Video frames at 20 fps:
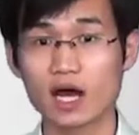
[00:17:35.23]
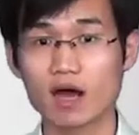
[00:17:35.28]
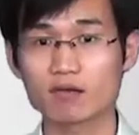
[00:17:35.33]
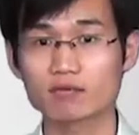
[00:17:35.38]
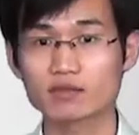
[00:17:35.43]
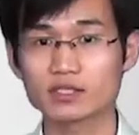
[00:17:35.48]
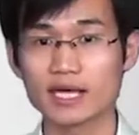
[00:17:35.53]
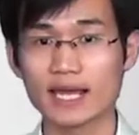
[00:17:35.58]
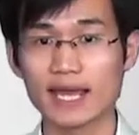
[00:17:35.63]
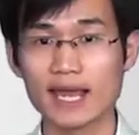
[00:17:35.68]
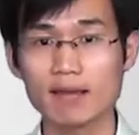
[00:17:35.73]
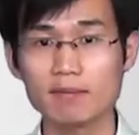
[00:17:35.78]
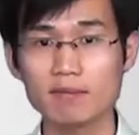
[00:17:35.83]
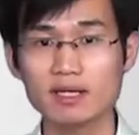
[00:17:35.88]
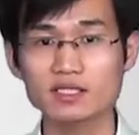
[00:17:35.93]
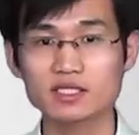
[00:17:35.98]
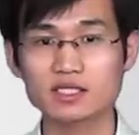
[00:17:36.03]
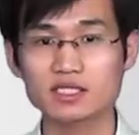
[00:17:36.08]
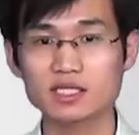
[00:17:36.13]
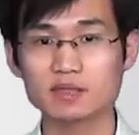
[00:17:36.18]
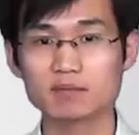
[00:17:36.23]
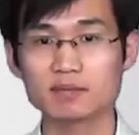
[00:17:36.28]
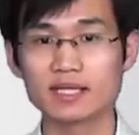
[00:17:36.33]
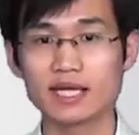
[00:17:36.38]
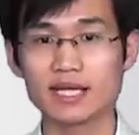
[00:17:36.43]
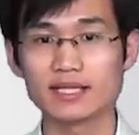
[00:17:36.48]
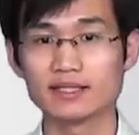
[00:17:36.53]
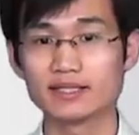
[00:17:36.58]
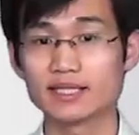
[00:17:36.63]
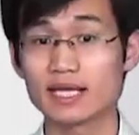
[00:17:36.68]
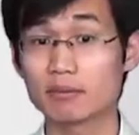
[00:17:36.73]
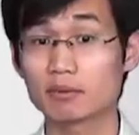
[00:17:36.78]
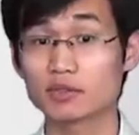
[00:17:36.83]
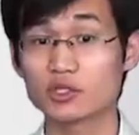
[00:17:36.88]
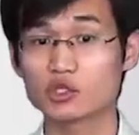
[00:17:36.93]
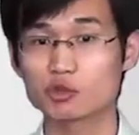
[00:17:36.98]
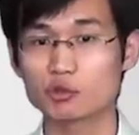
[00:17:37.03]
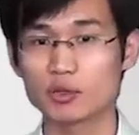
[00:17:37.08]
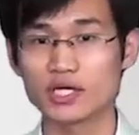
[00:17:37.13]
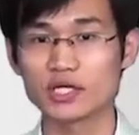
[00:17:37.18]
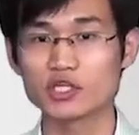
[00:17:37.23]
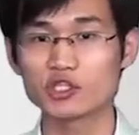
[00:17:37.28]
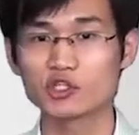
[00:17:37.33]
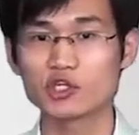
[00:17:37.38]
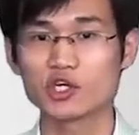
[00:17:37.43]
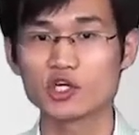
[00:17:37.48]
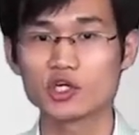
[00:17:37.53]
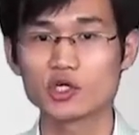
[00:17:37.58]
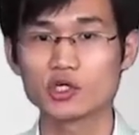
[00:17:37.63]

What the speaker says: on the MSTP enabled switch,